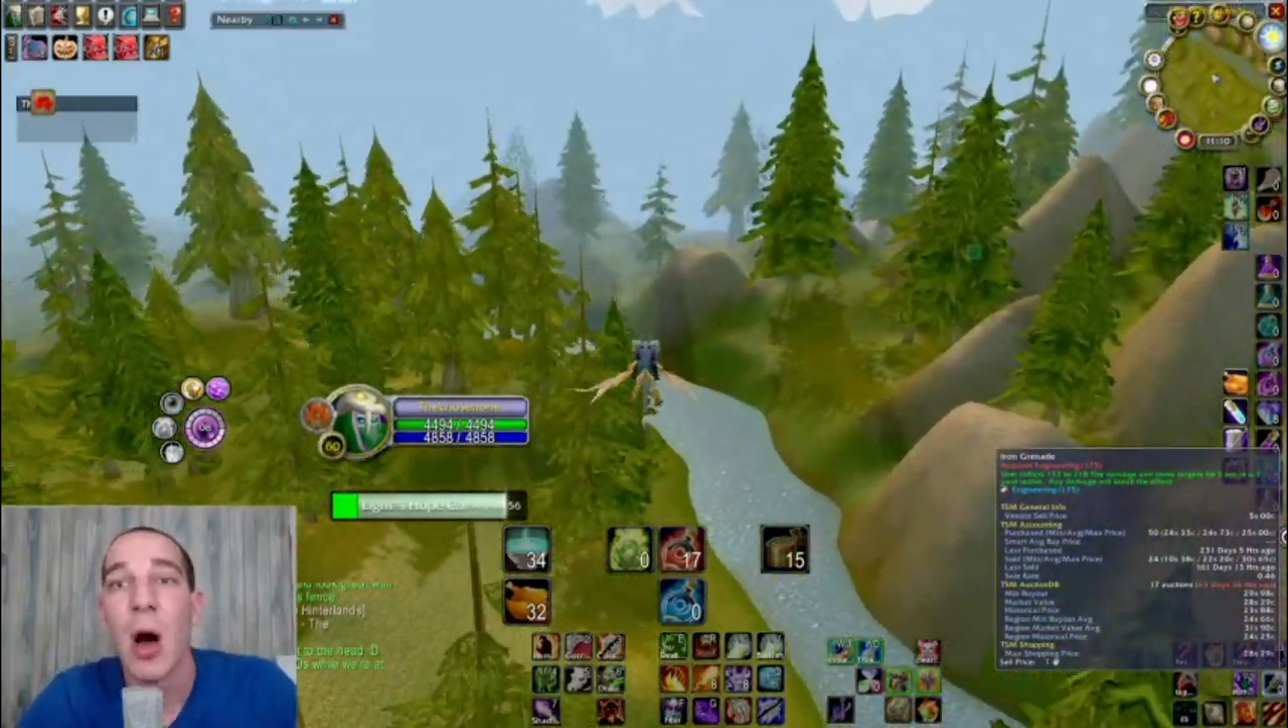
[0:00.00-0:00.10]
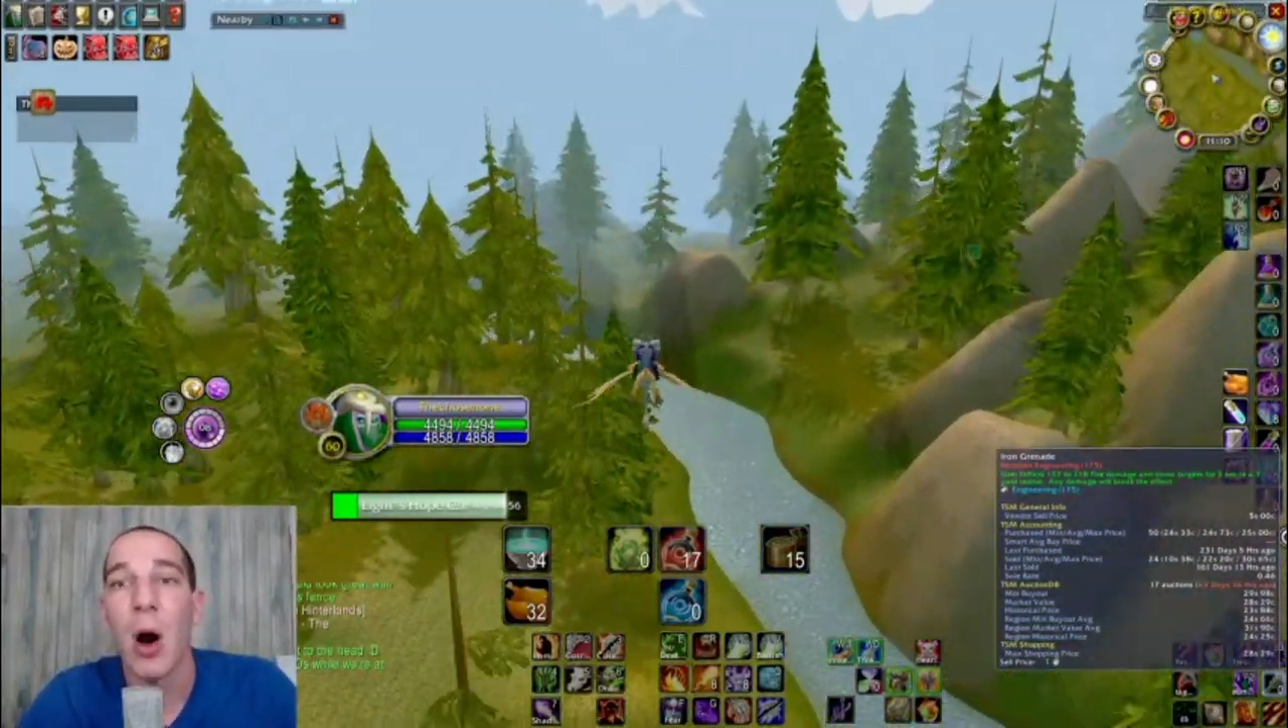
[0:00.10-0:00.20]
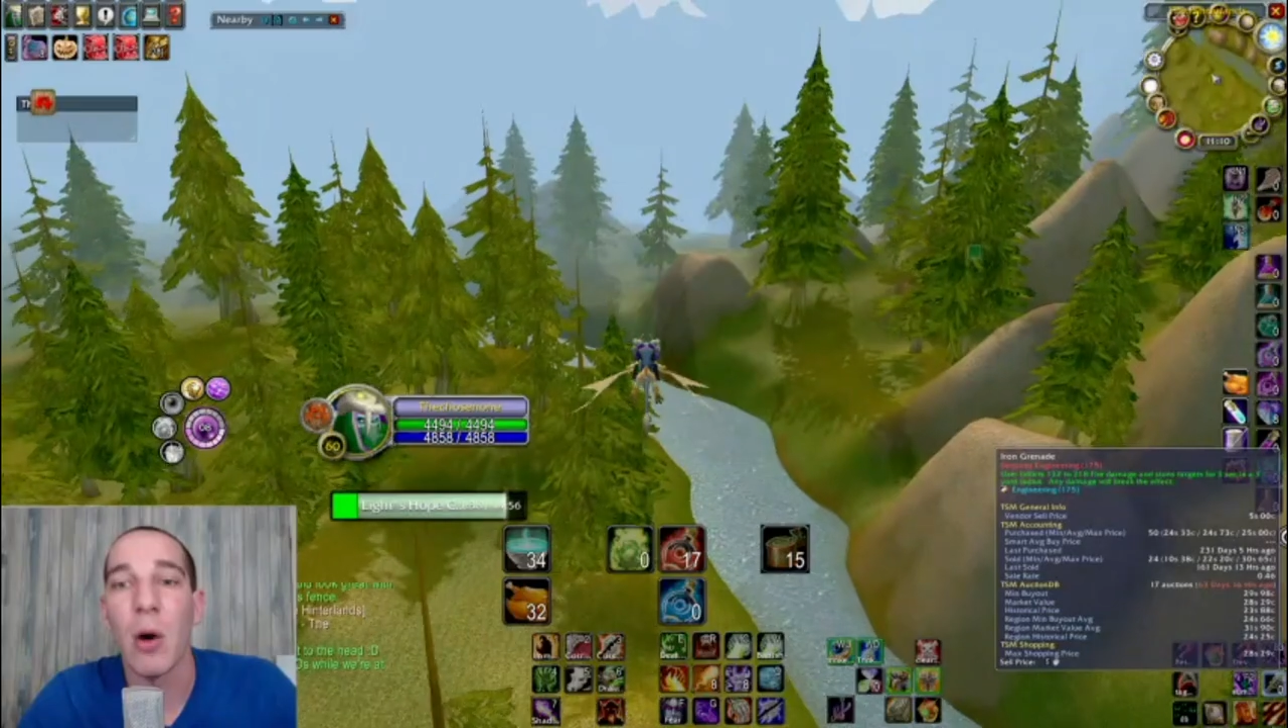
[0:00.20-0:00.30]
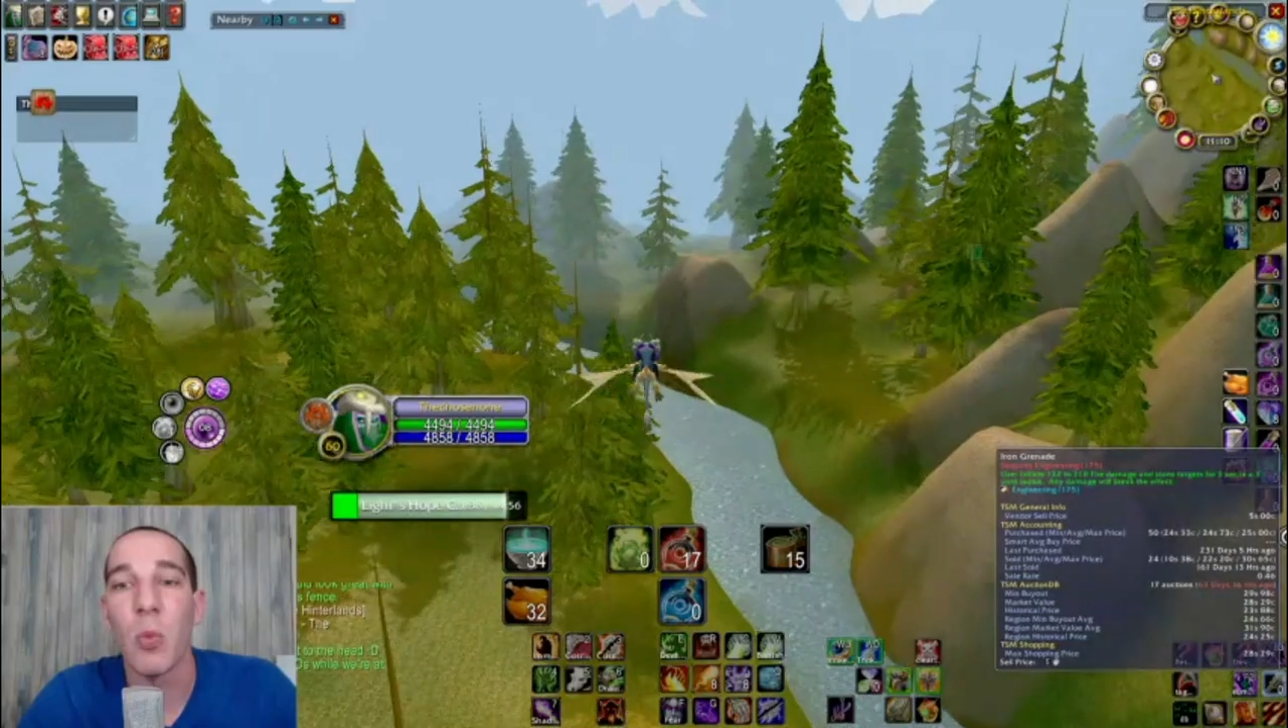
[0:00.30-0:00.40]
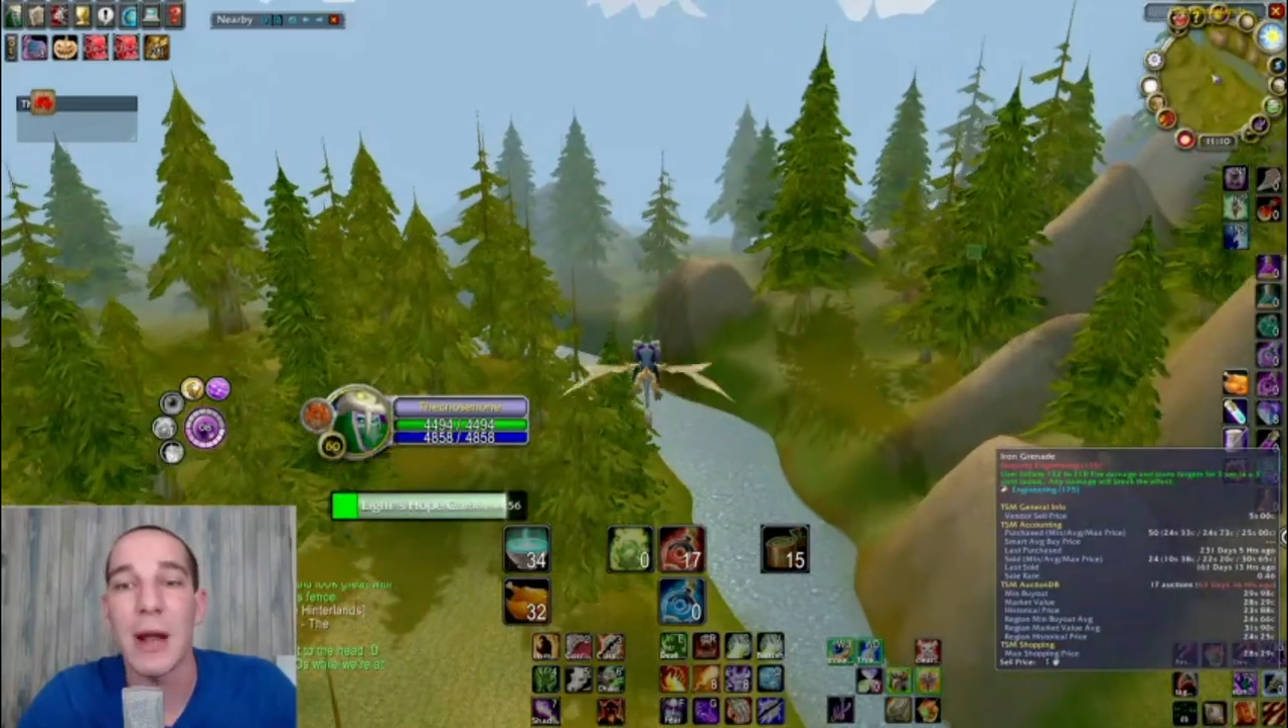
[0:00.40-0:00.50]

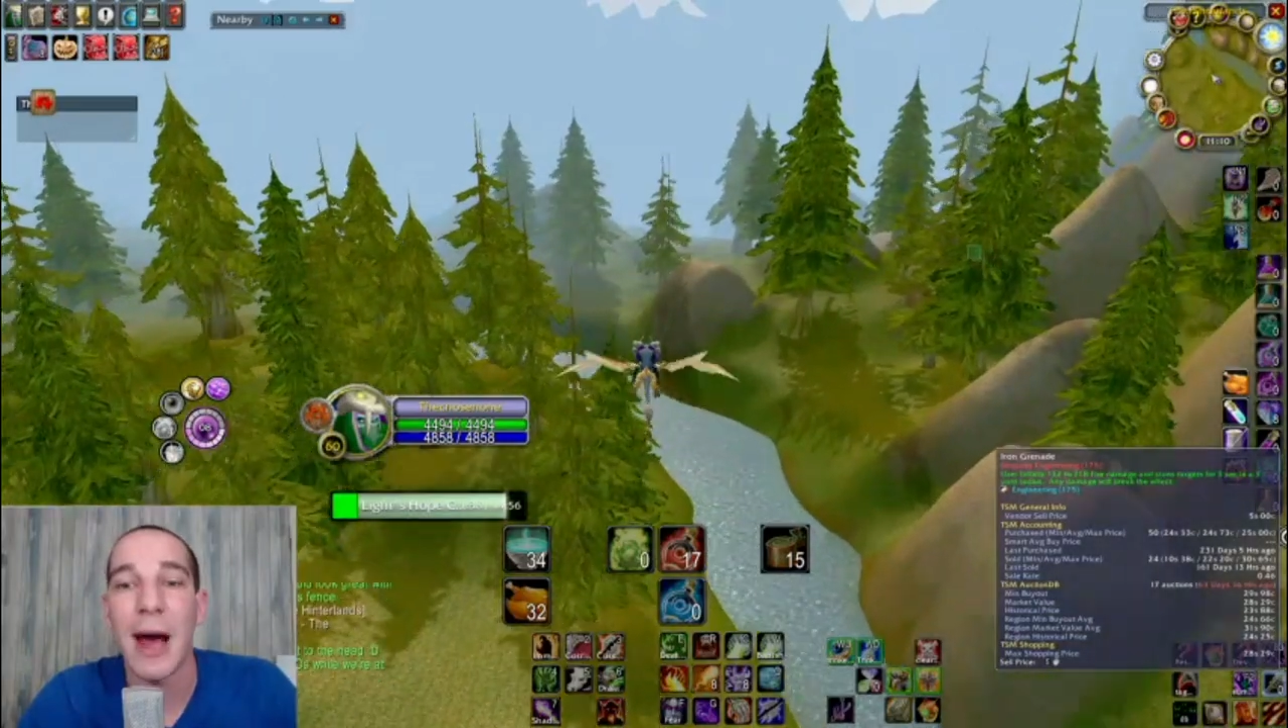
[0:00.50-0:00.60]
on when